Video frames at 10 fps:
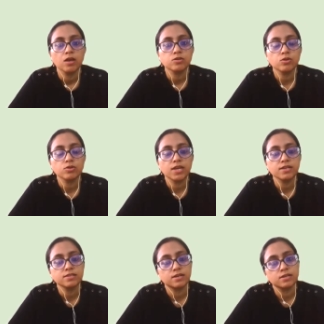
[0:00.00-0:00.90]
So there are
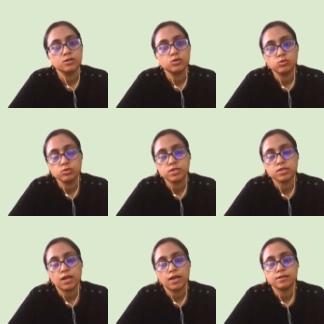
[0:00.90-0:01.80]
certain tools
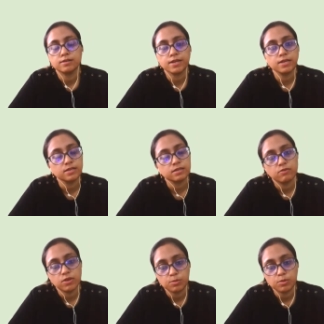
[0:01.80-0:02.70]
and techniques
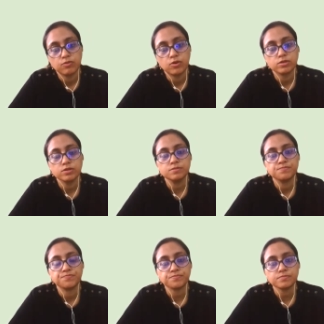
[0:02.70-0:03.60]
available for this.
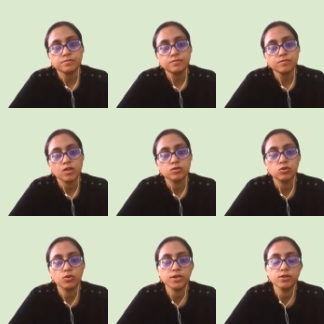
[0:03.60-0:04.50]

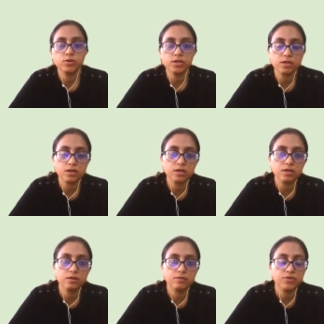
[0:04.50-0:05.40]
So in Unit
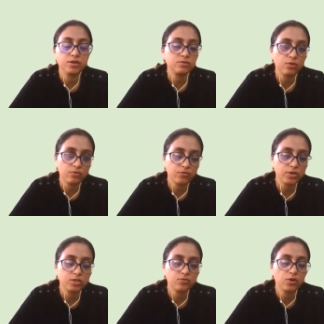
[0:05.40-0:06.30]
13, first
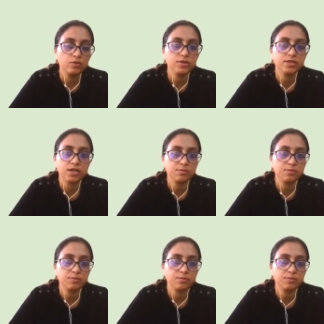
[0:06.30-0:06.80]
of all, we'll study